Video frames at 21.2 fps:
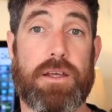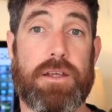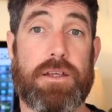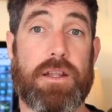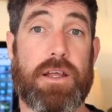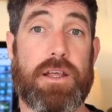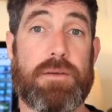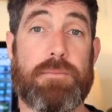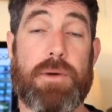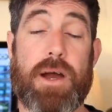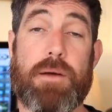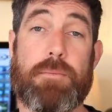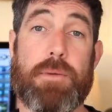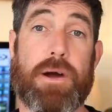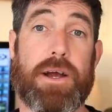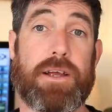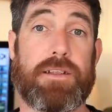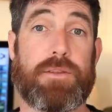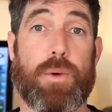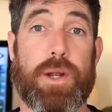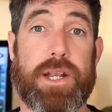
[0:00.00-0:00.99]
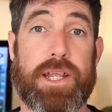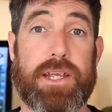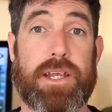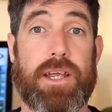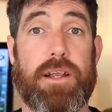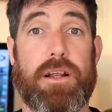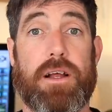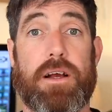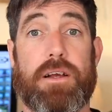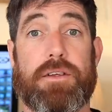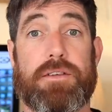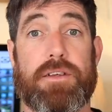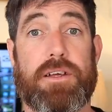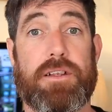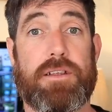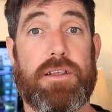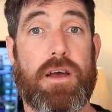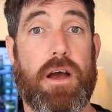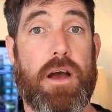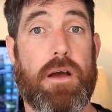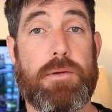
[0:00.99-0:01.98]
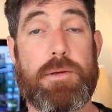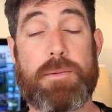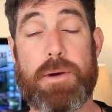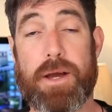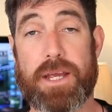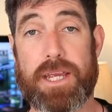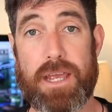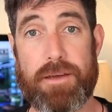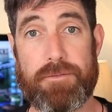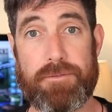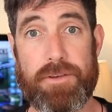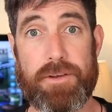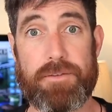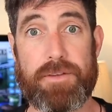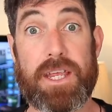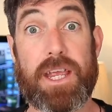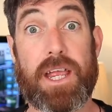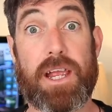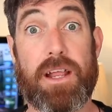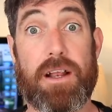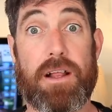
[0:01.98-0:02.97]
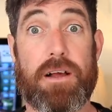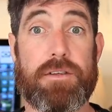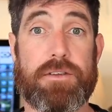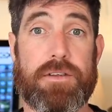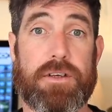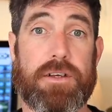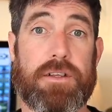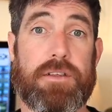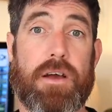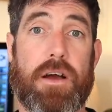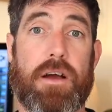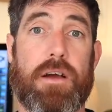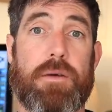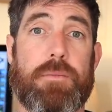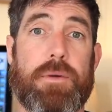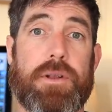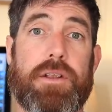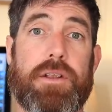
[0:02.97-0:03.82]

you know, you might buy 20 kilos at a time, you might get 50 kilos at a time,